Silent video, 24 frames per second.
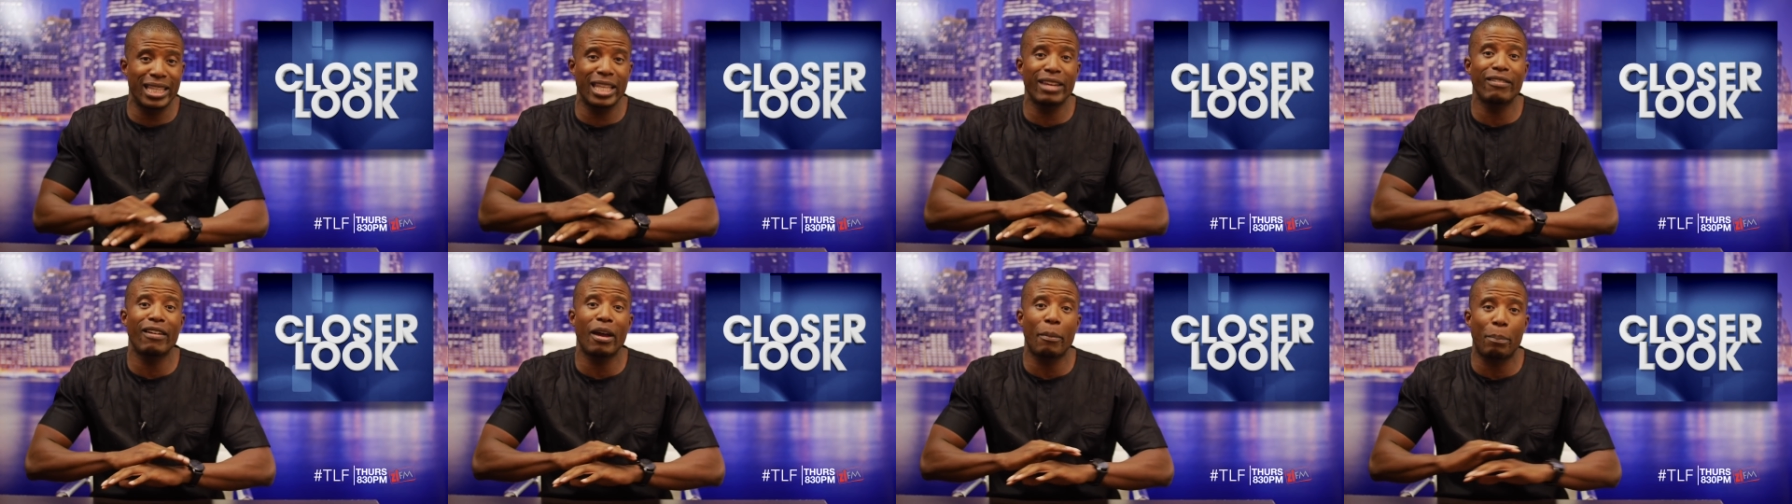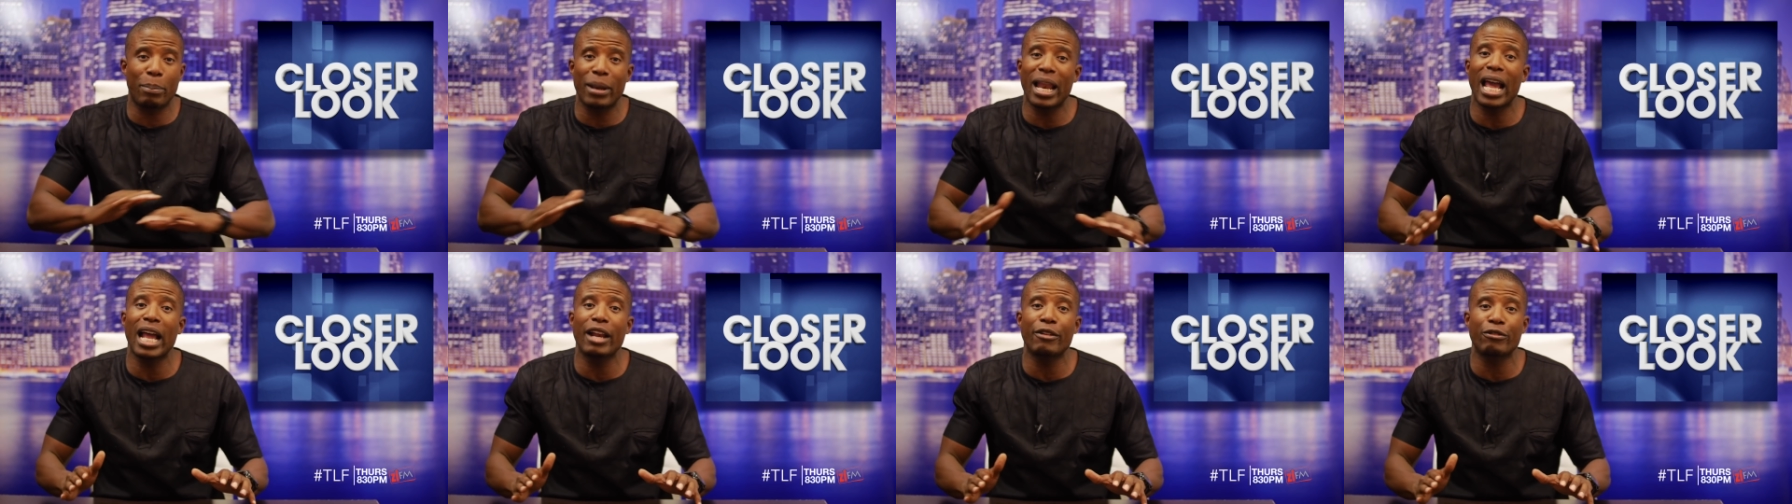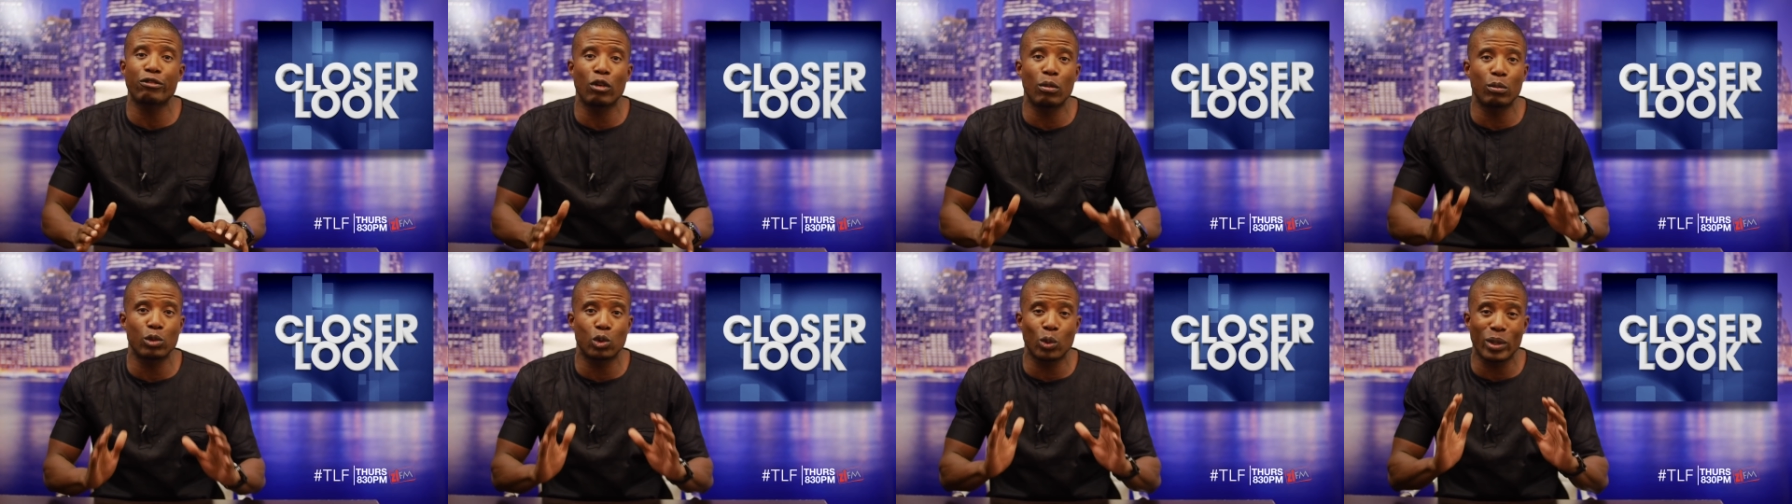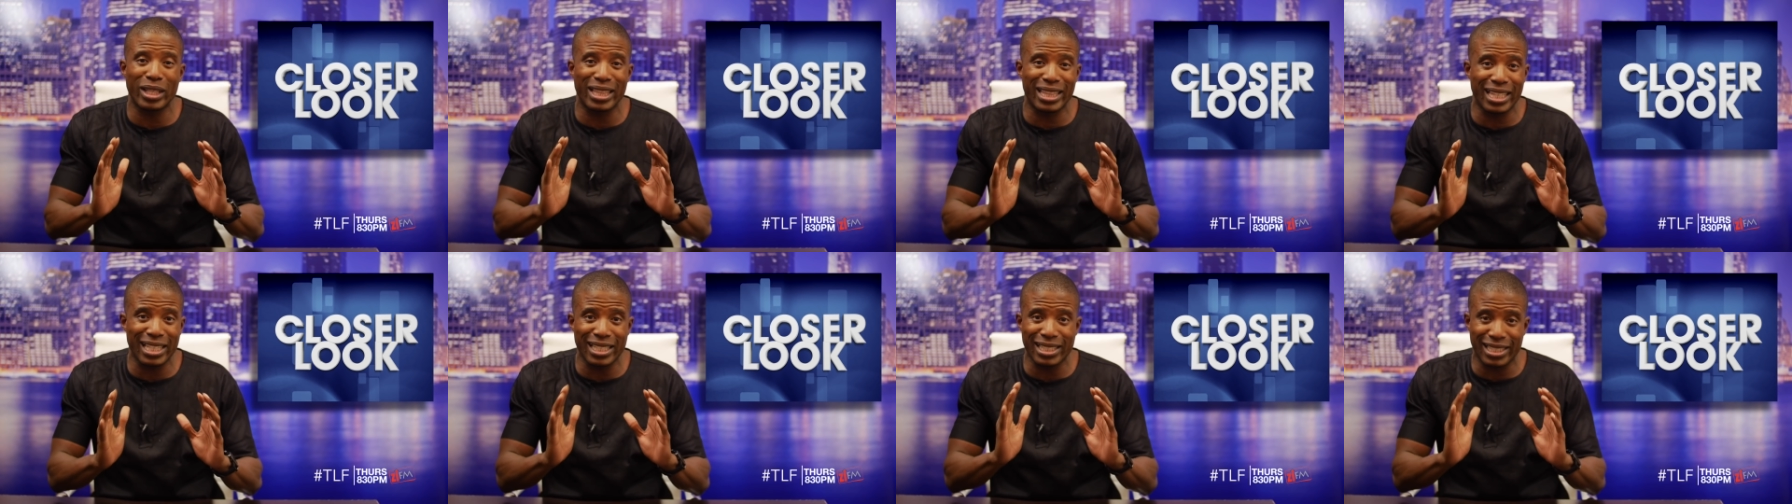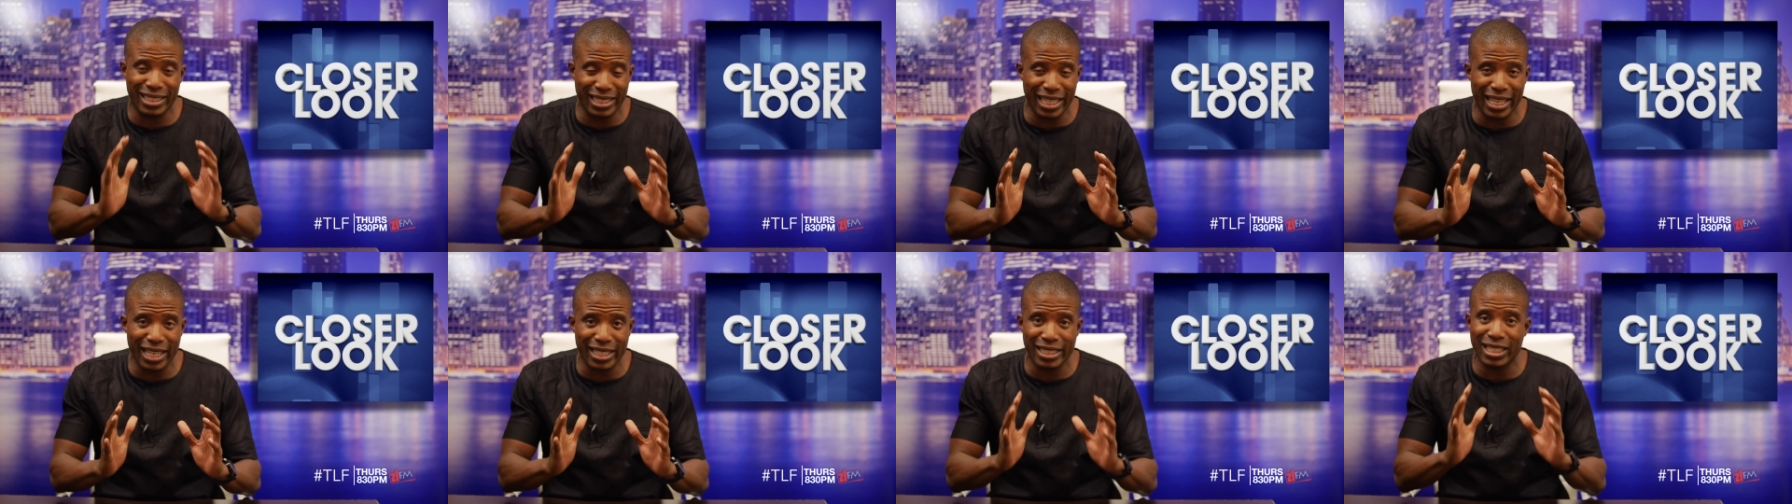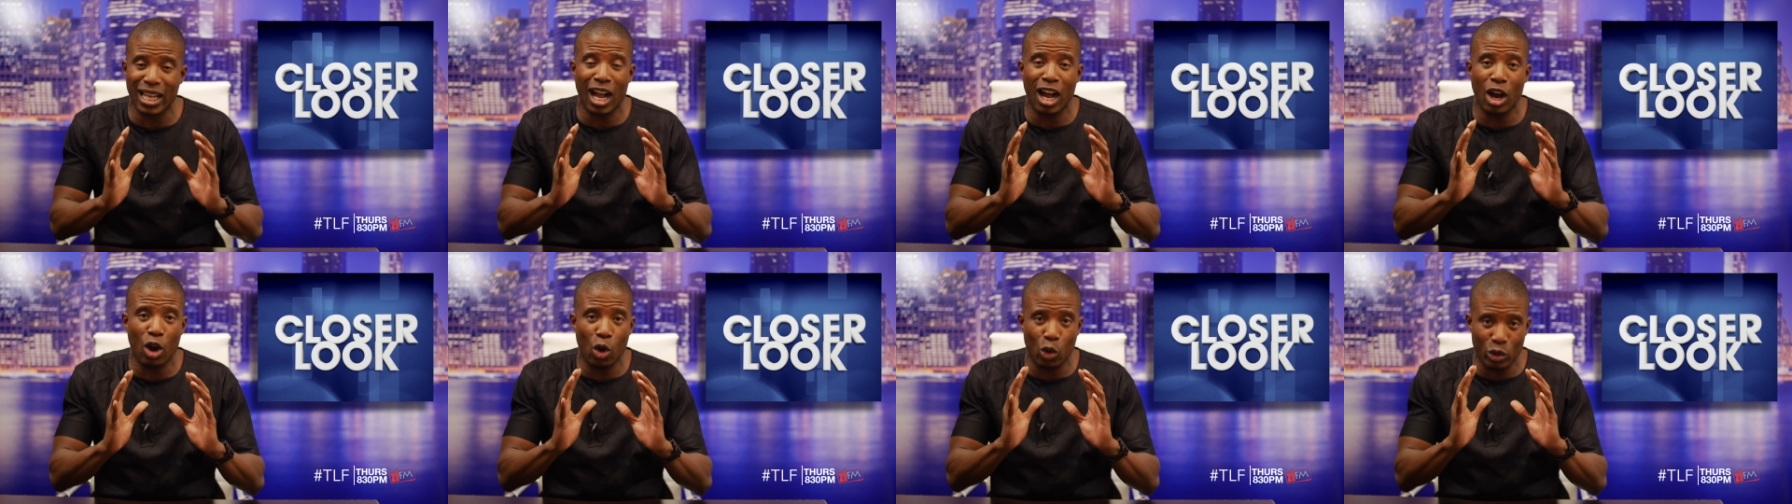there are platforms where these things
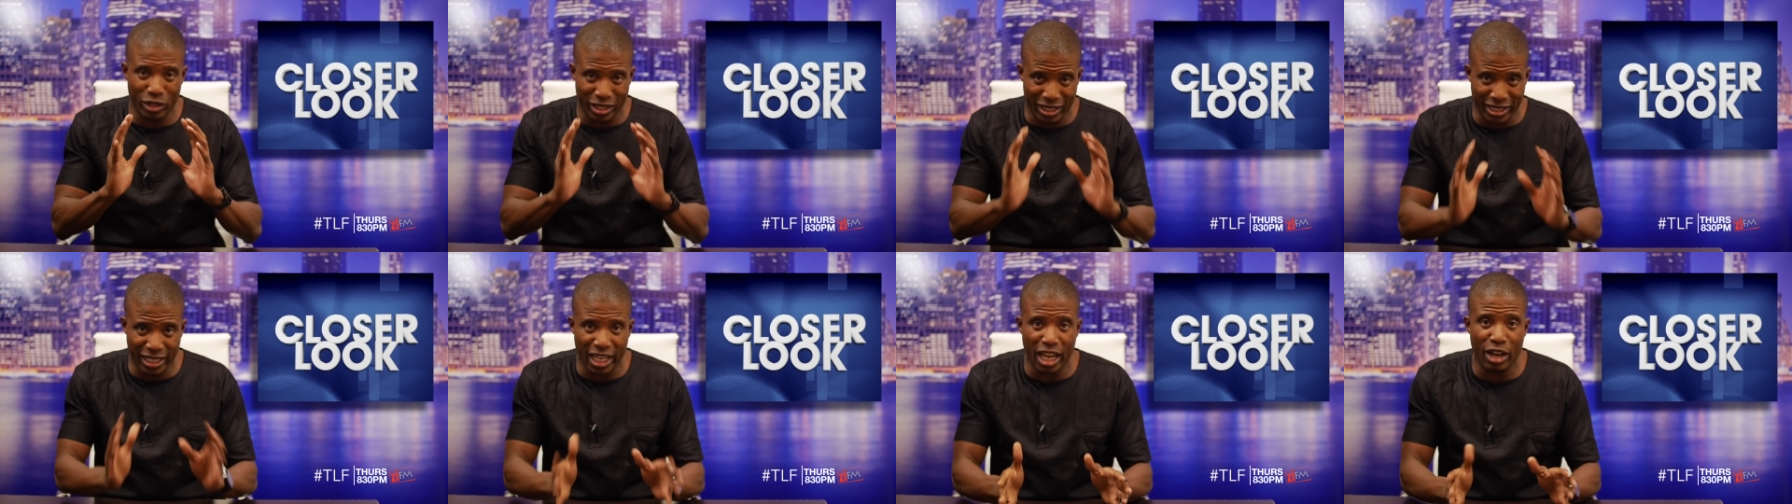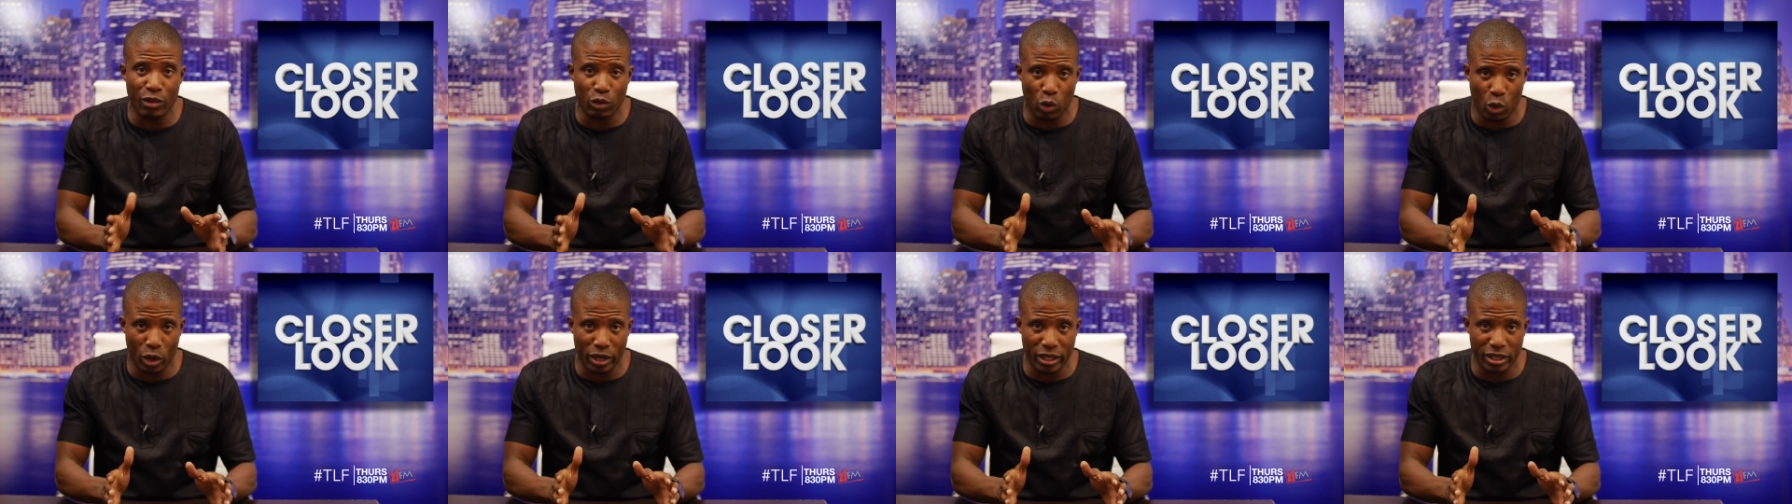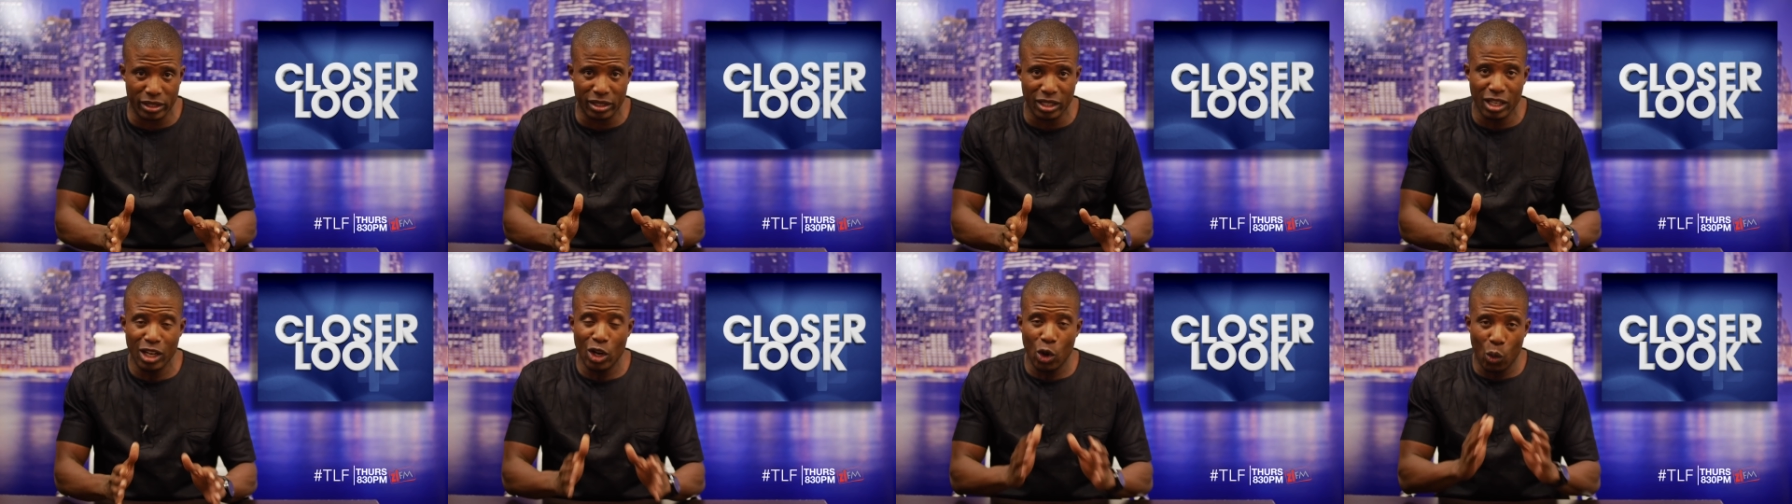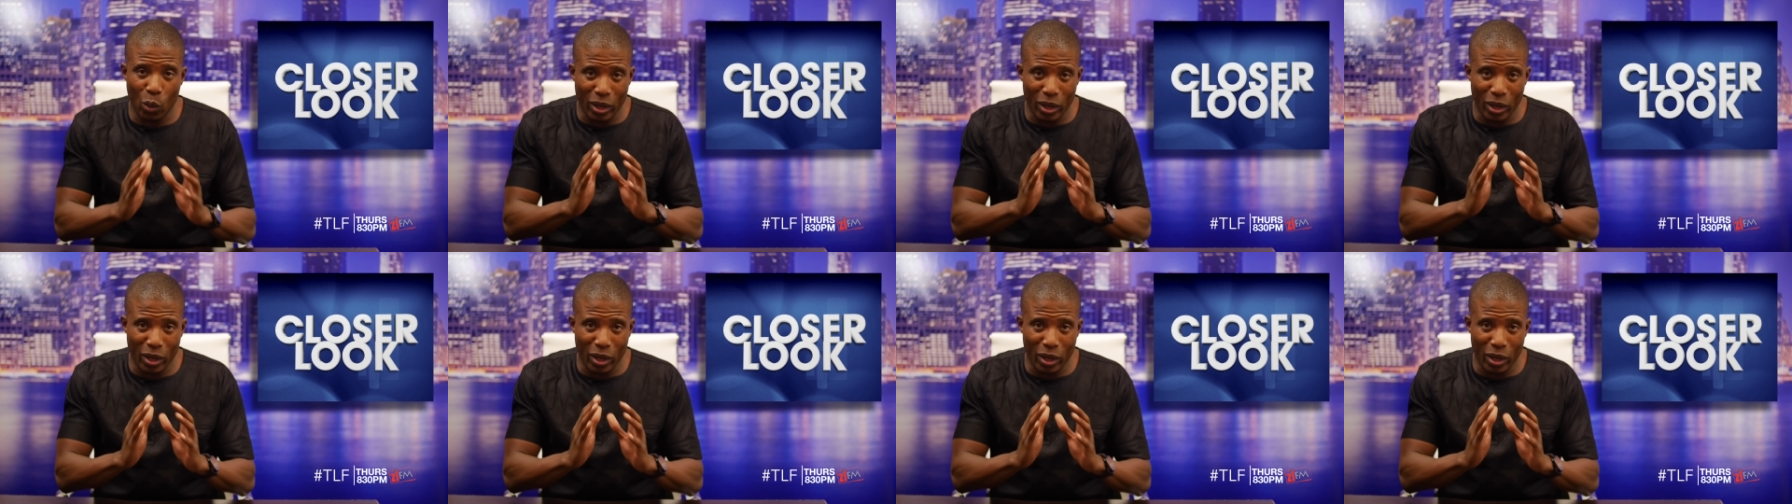are on steroids.